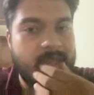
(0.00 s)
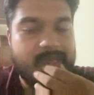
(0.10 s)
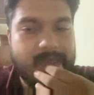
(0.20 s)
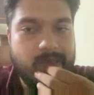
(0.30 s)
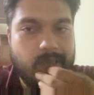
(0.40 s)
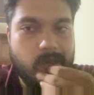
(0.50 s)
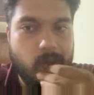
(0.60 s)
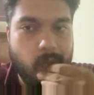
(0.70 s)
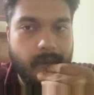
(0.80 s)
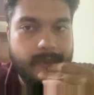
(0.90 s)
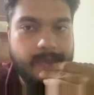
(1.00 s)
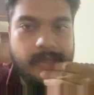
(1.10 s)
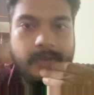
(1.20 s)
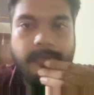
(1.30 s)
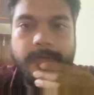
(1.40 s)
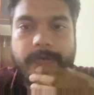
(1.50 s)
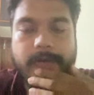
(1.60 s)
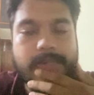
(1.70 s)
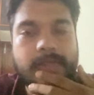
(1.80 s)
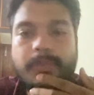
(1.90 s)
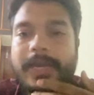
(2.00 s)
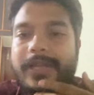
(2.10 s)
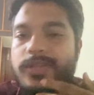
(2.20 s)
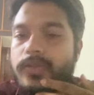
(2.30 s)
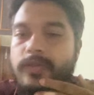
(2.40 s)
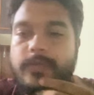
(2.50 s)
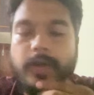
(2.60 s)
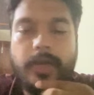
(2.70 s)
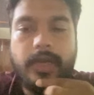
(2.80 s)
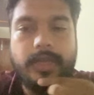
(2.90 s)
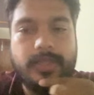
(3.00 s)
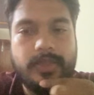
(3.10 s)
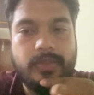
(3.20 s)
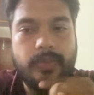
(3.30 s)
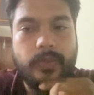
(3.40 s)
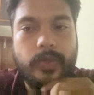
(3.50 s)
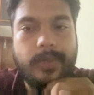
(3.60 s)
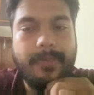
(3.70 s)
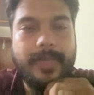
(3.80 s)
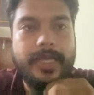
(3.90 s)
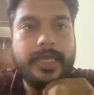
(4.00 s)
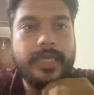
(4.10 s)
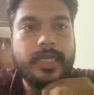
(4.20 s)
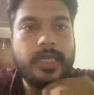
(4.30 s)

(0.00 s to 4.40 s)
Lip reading: So I think first milestone for us would be